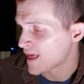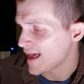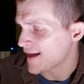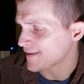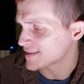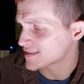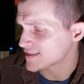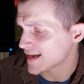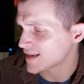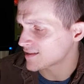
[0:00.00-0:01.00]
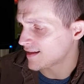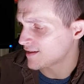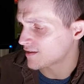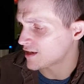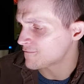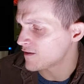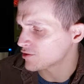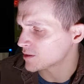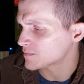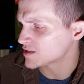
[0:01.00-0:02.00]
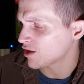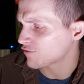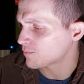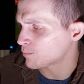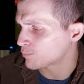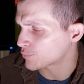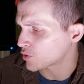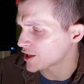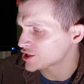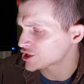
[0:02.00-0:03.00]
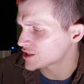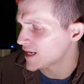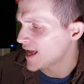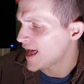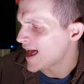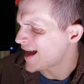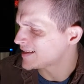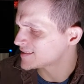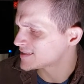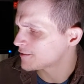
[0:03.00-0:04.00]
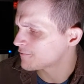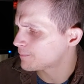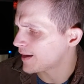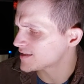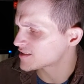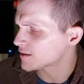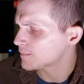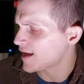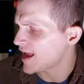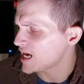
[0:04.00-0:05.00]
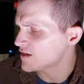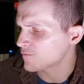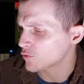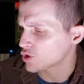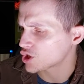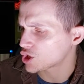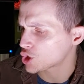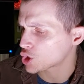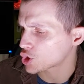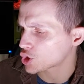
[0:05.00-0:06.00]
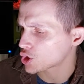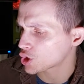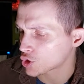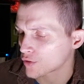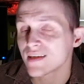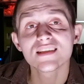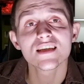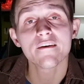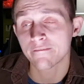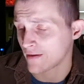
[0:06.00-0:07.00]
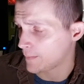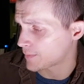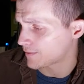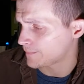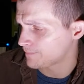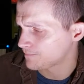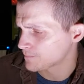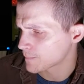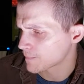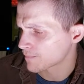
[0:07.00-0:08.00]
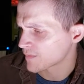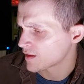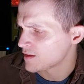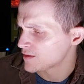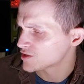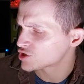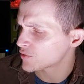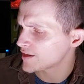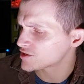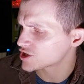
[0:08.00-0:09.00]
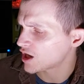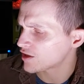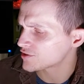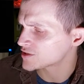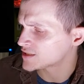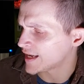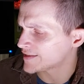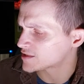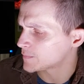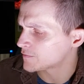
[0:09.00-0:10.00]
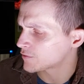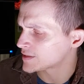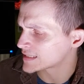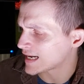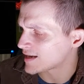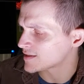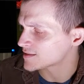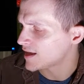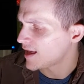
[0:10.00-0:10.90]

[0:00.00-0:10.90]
and a second later he felt himself brushed as if by some hateful current of vapor. Strange colors danced before his eyes,